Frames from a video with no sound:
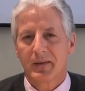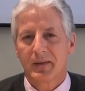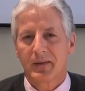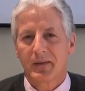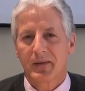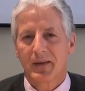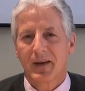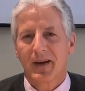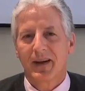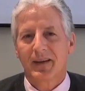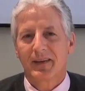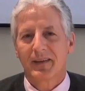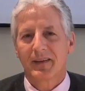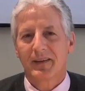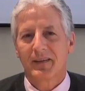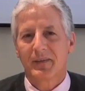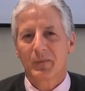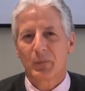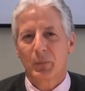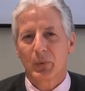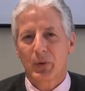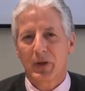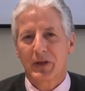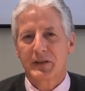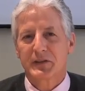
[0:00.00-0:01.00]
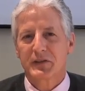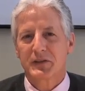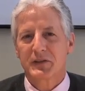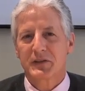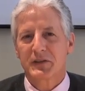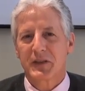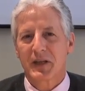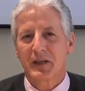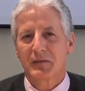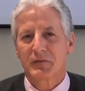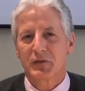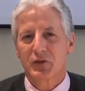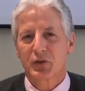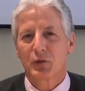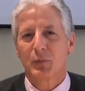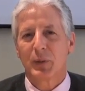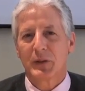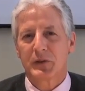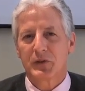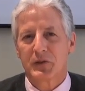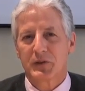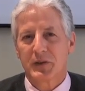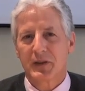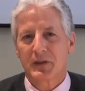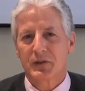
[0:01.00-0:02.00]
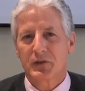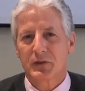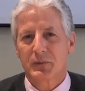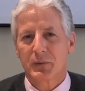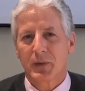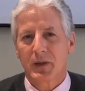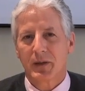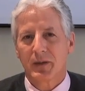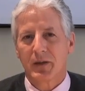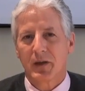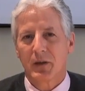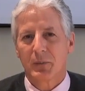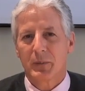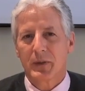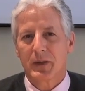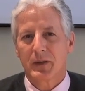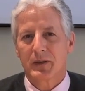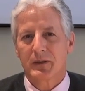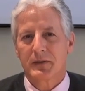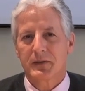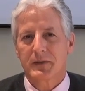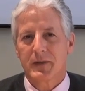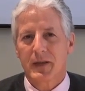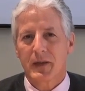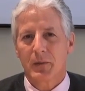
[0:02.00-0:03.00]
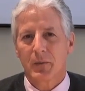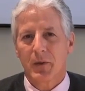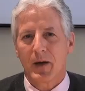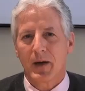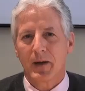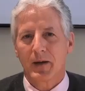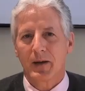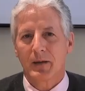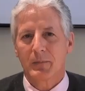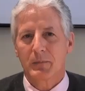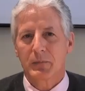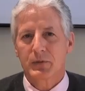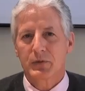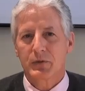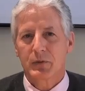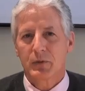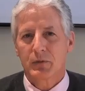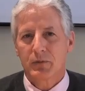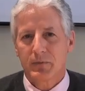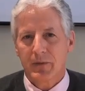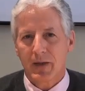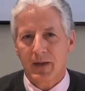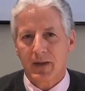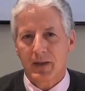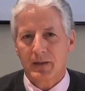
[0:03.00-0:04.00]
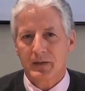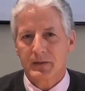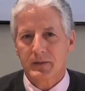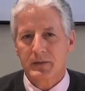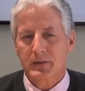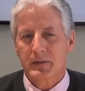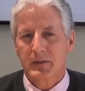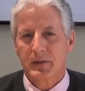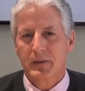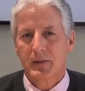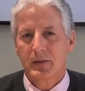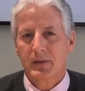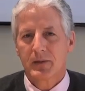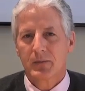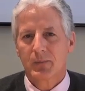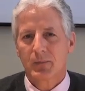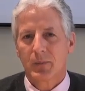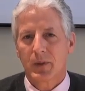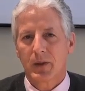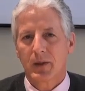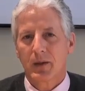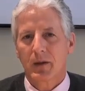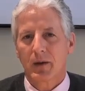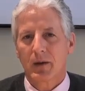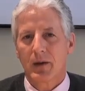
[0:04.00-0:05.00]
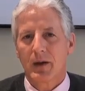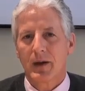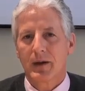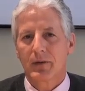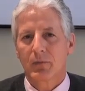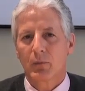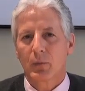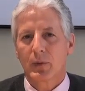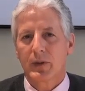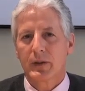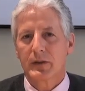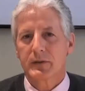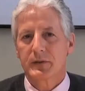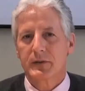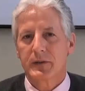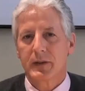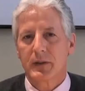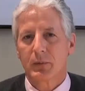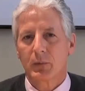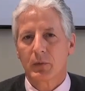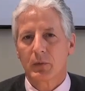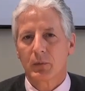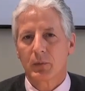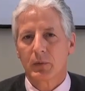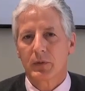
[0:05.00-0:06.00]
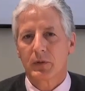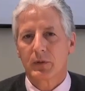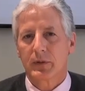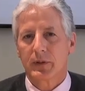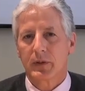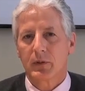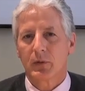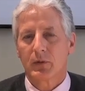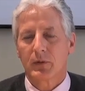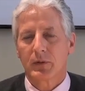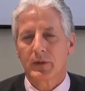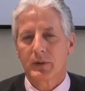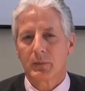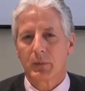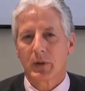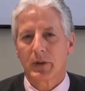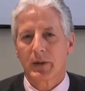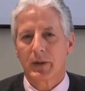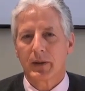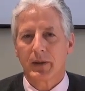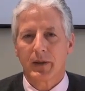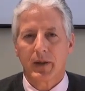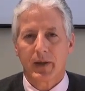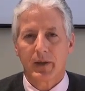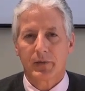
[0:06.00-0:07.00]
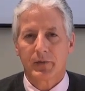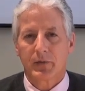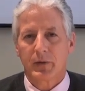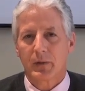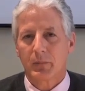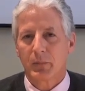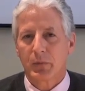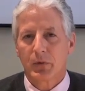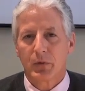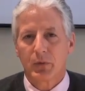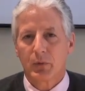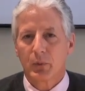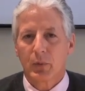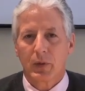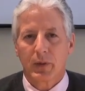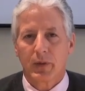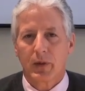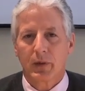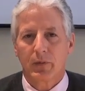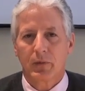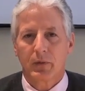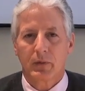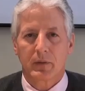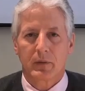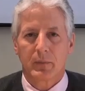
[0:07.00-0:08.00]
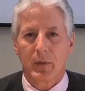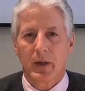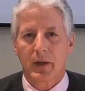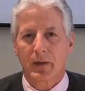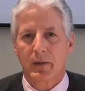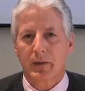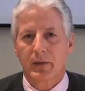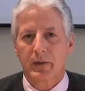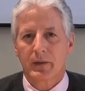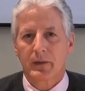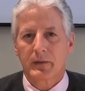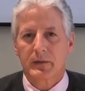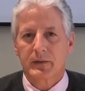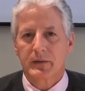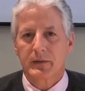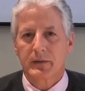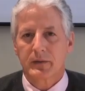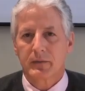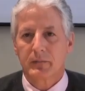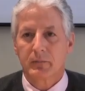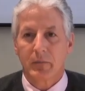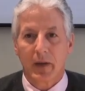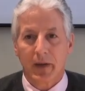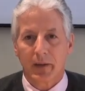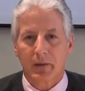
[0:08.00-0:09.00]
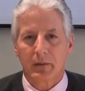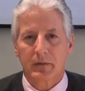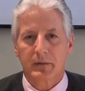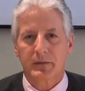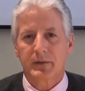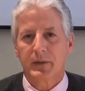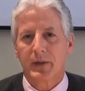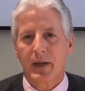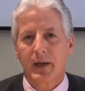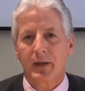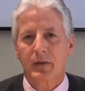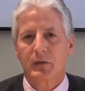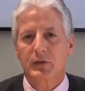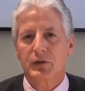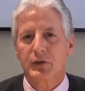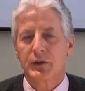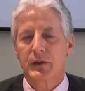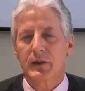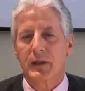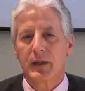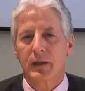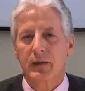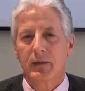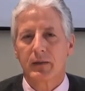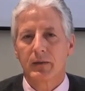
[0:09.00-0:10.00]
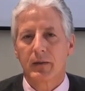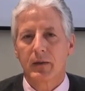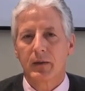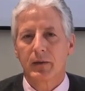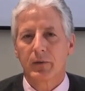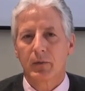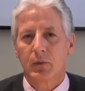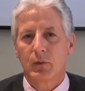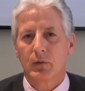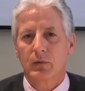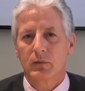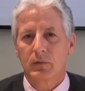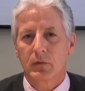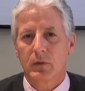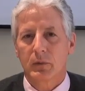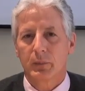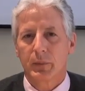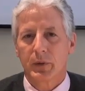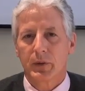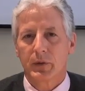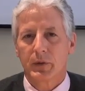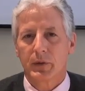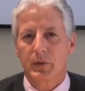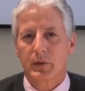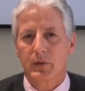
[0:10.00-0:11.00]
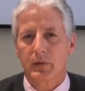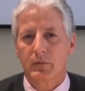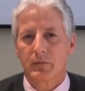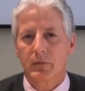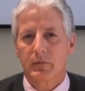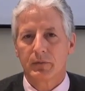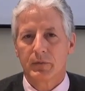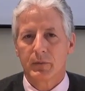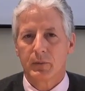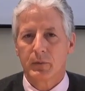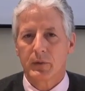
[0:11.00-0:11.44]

cotton prices have so much attention right now, because they ran up so fast, but in a lot of ways they were really only playing catch up to what other commodities and metals and energy had done over a period of a few